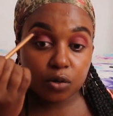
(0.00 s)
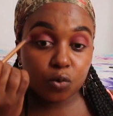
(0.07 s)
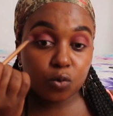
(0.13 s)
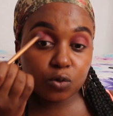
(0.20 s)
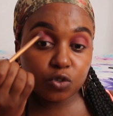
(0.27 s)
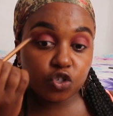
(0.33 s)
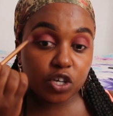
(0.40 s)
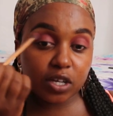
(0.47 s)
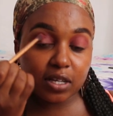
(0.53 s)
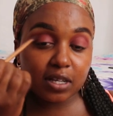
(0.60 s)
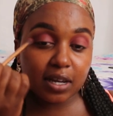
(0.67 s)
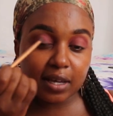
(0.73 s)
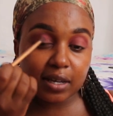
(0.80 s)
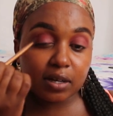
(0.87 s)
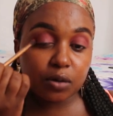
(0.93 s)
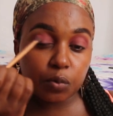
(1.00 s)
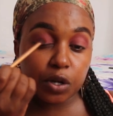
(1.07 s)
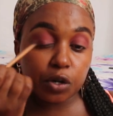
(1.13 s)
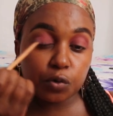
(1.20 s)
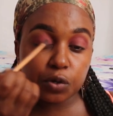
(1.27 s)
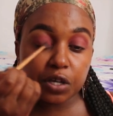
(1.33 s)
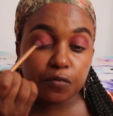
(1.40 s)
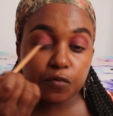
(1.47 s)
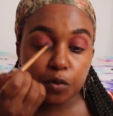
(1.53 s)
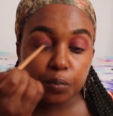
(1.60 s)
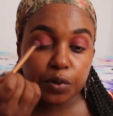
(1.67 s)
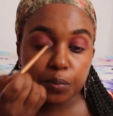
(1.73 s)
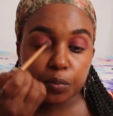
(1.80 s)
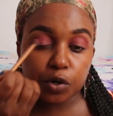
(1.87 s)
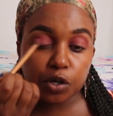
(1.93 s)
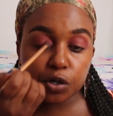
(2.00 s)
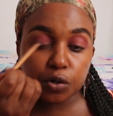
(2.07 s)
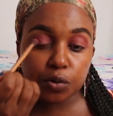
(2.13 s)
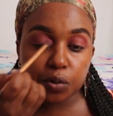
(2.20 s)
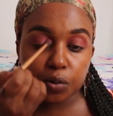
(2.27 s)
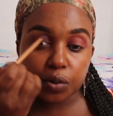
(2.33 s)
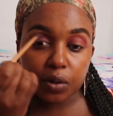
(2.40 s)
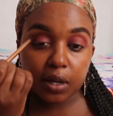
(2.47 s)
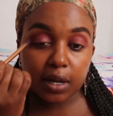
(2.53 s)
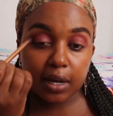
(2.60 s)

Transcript: kujeni, like we're looking for people, you know,